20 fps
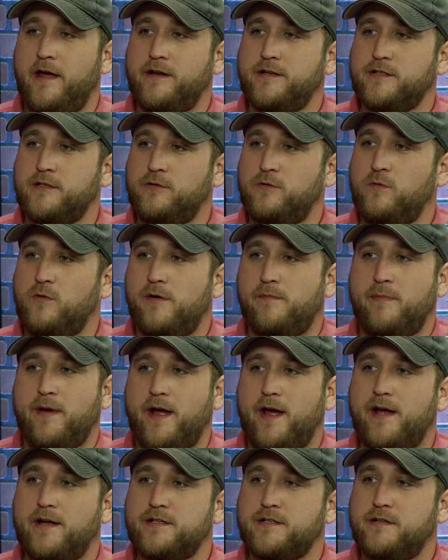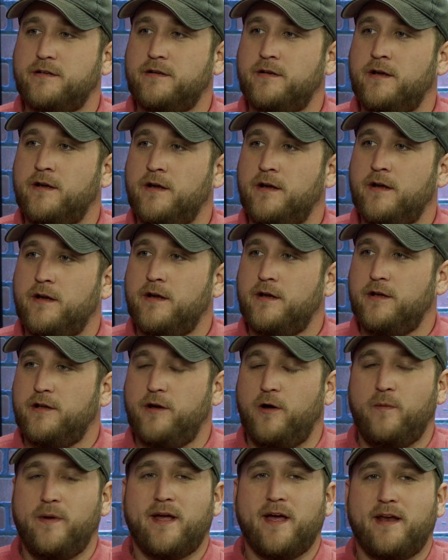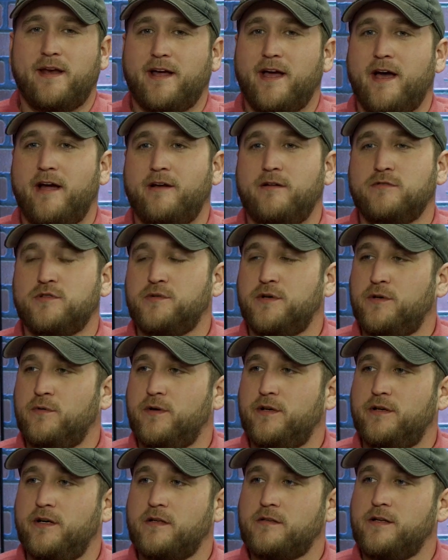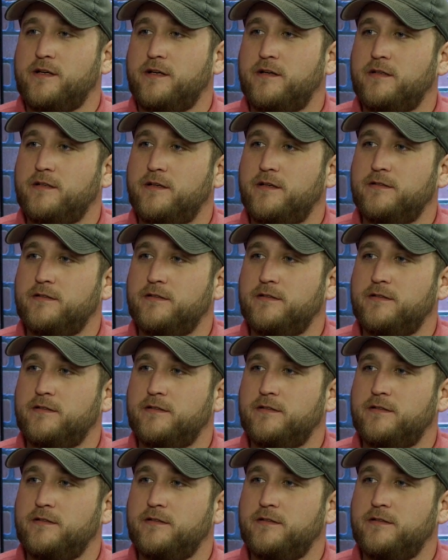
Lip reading: his little one pass, and we kind of got up 21-0,